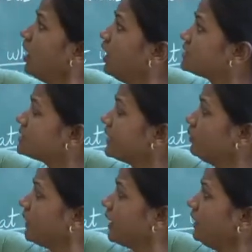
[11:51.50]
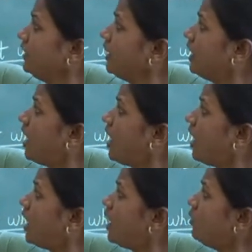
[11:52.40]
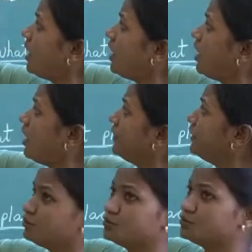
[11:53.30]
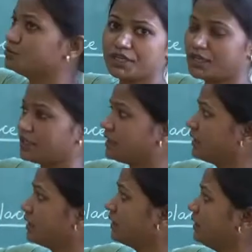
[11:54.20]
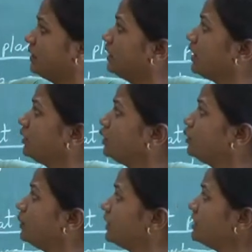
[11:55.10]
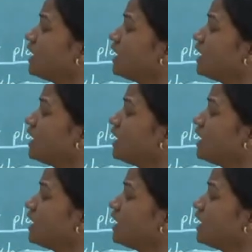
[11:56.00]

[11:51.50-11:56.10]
Second one, how are you today? Now the word